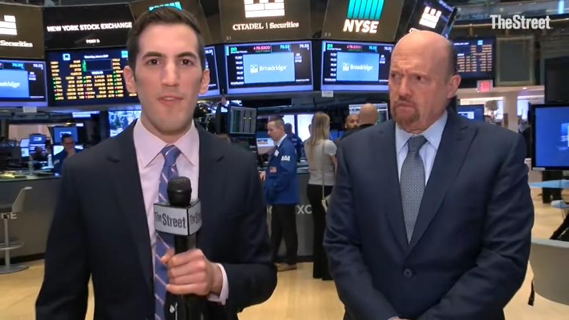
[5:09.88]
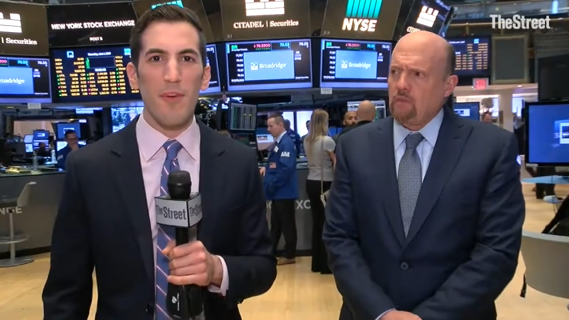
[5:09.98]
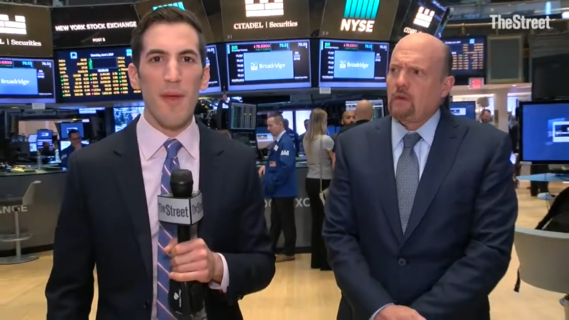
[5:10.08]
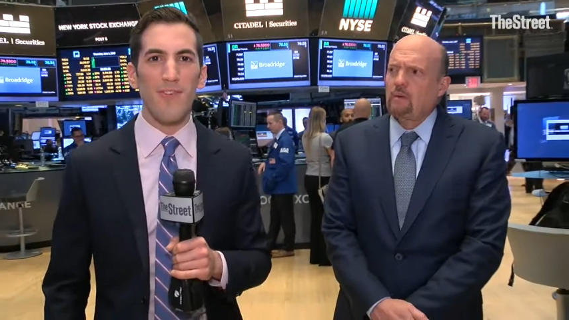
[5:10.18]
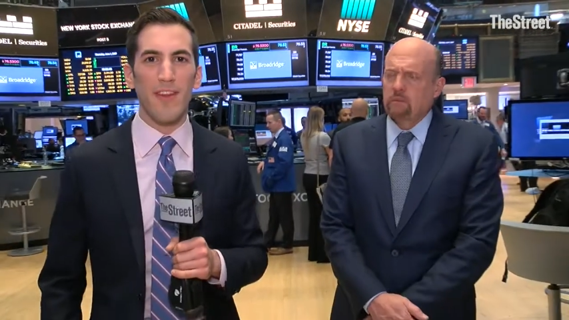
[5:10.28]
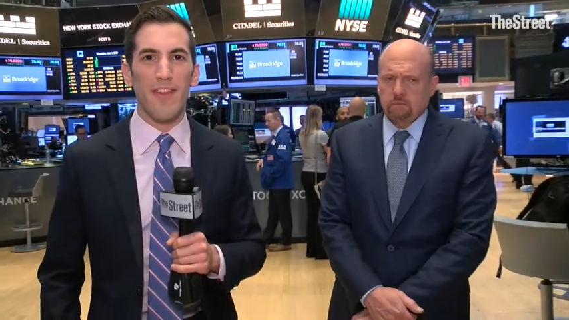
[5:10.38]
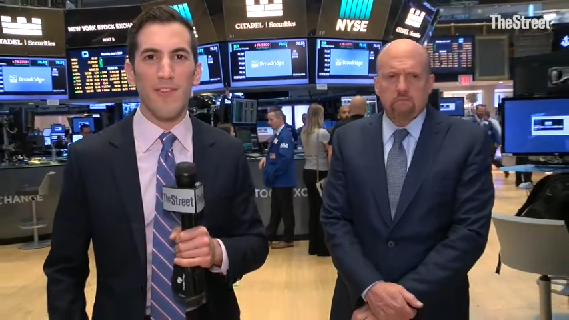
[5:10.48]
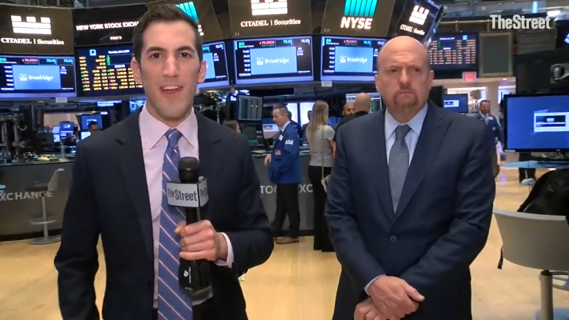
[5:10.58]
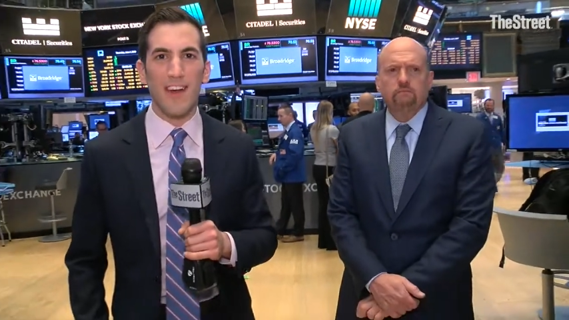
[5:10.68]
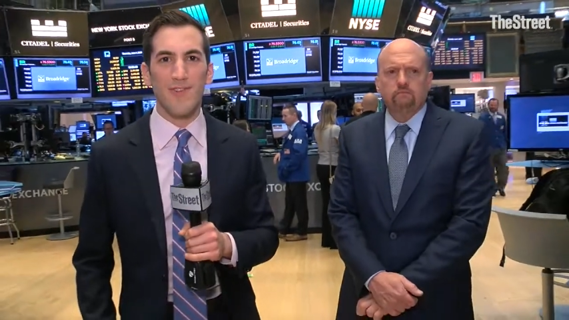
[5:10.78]
Speaker 1: information on the
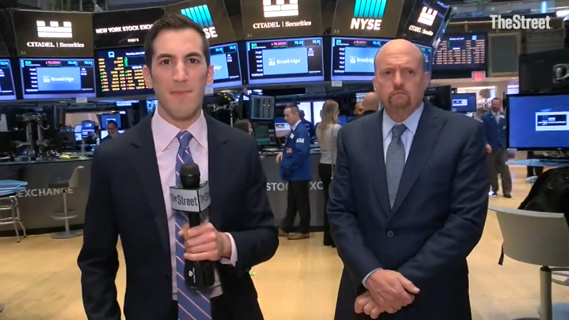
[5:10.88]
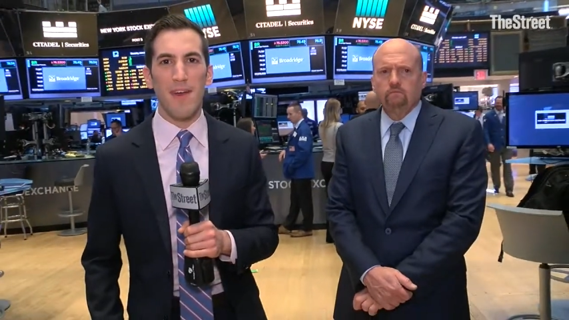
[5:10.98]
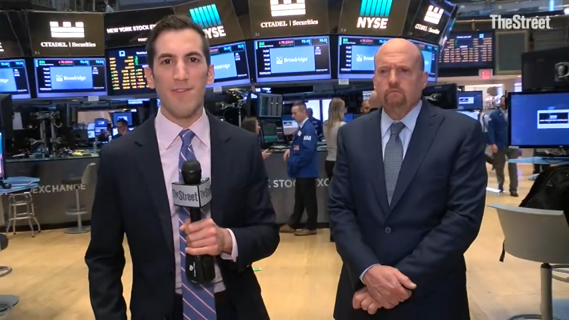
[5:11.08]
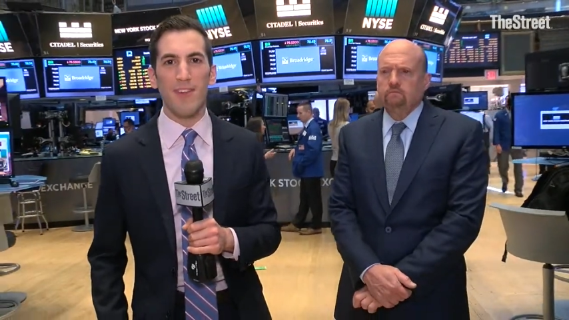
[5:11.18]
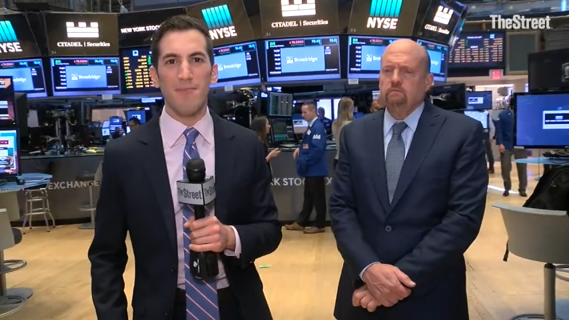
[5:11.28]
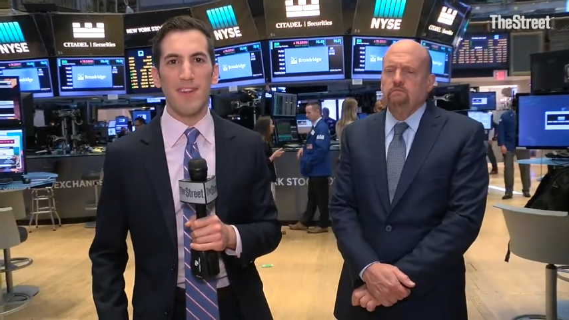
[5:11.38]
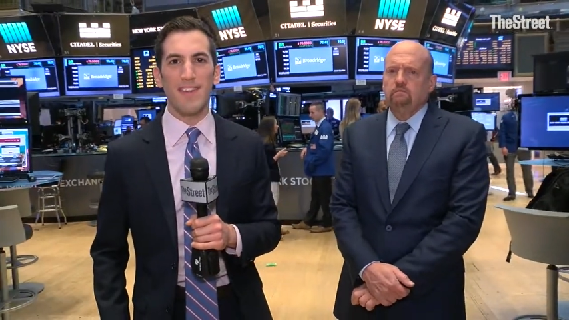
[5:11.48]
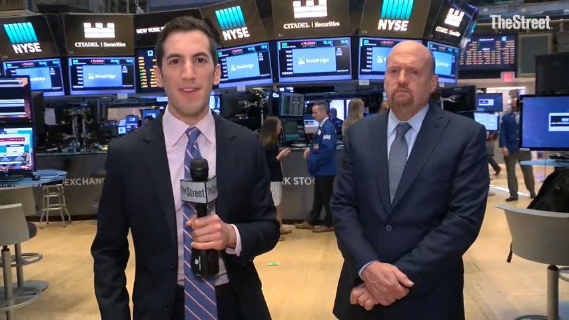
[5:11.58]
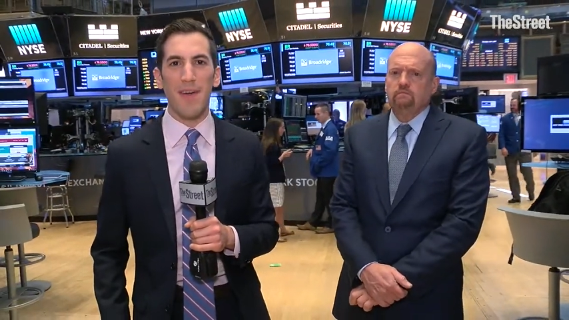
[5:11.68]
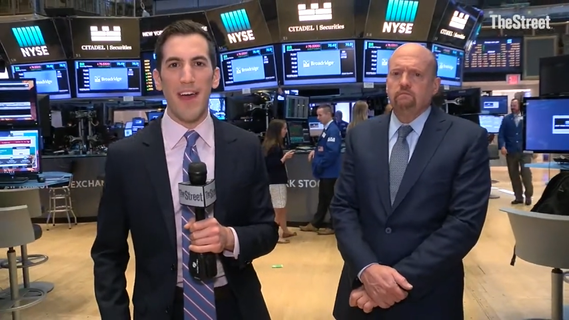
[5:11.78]
stocks Jim mentioned, please
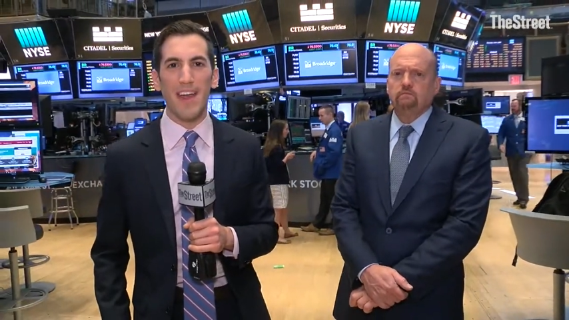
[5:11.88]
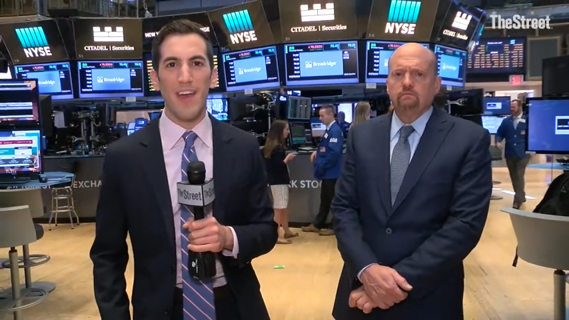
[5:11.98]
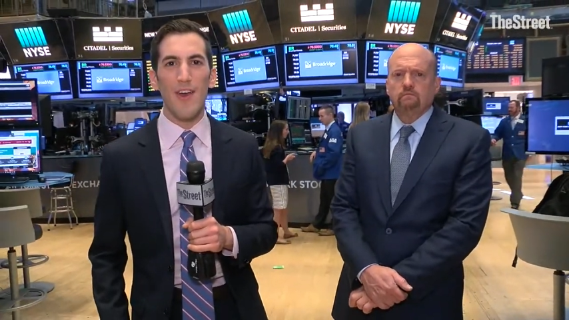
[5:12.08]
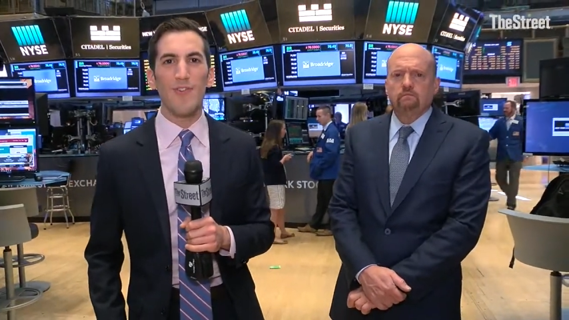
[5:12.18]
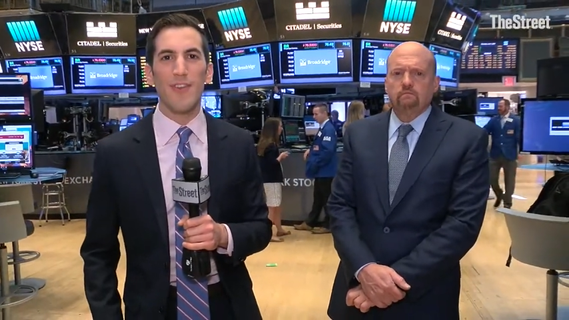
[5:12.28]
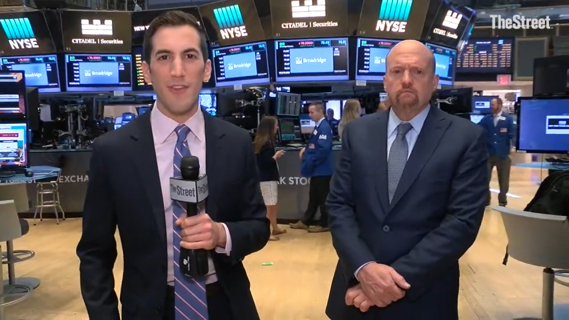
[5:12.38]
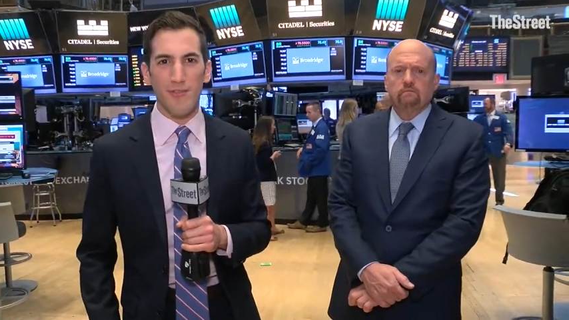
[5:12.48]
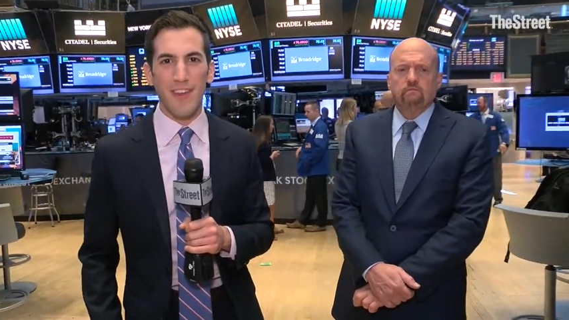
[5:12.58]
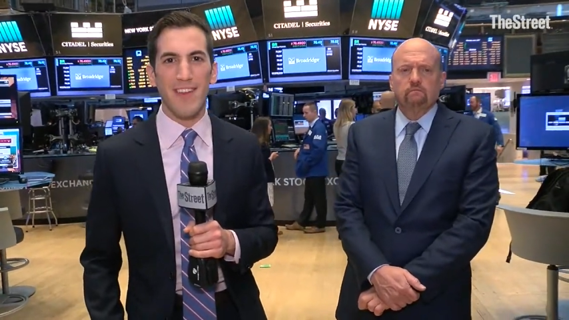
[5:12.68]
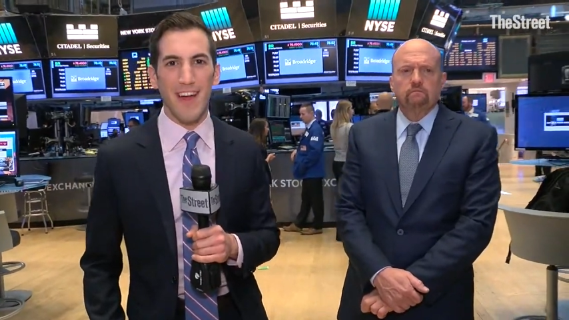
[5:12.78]
head back to the
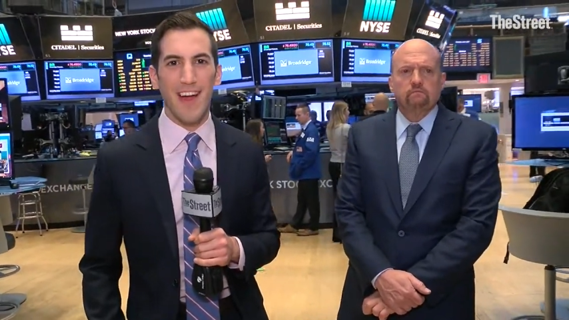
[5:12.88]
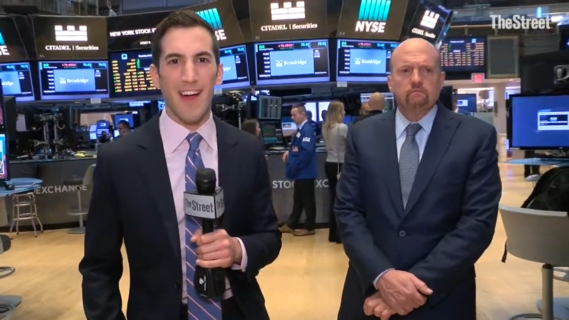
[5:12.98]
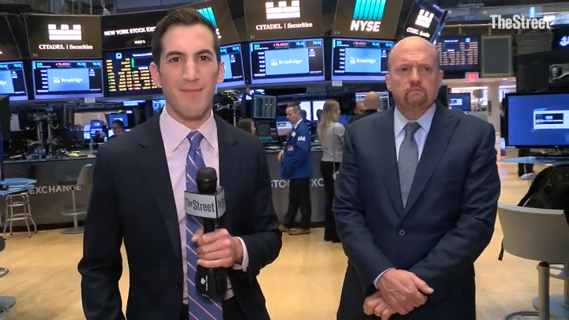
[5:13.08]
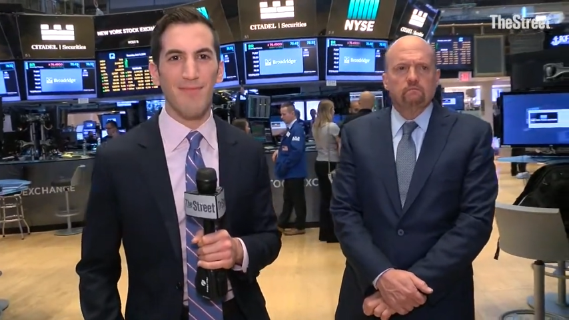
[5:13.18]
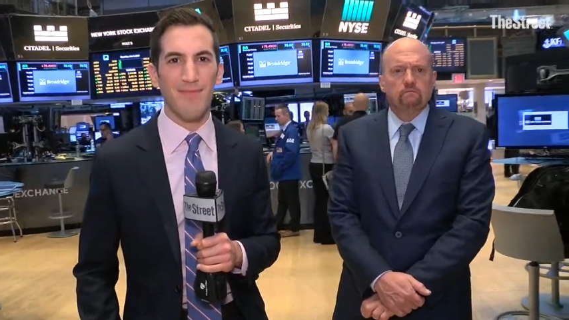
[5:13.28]
street dot com.